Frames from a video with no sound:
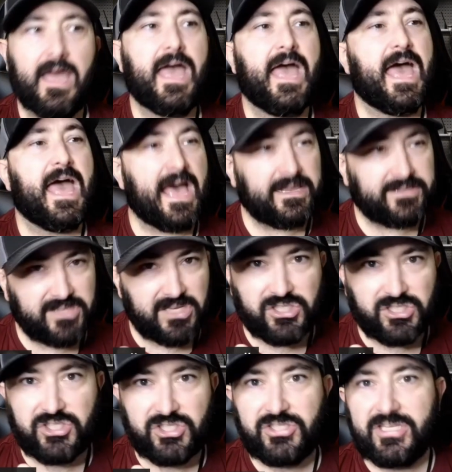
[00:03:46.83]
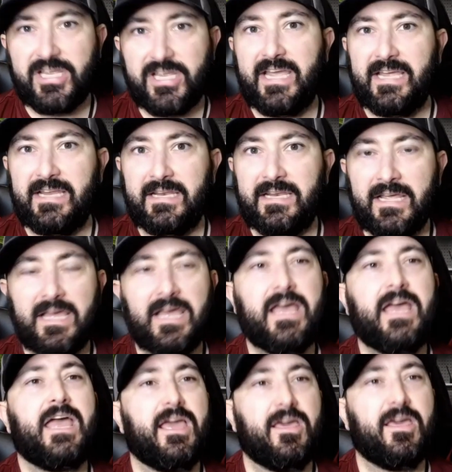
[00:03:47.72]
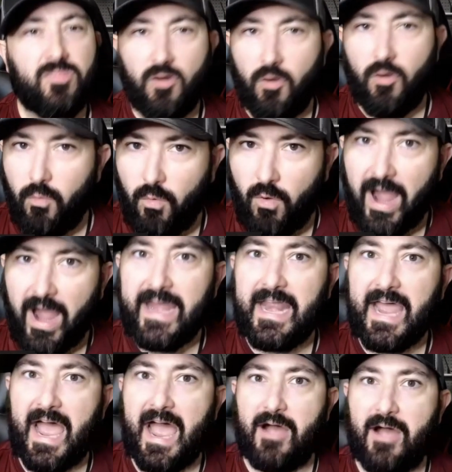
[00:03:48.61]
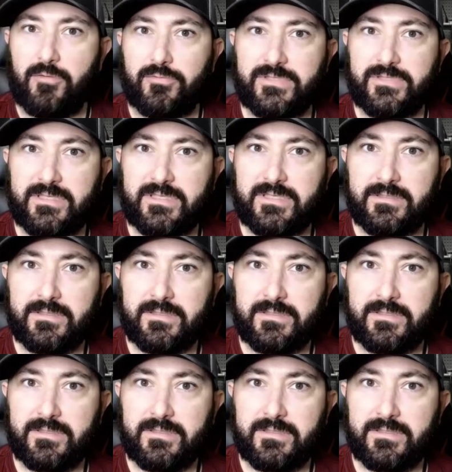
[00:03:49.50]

has a seat in the White House.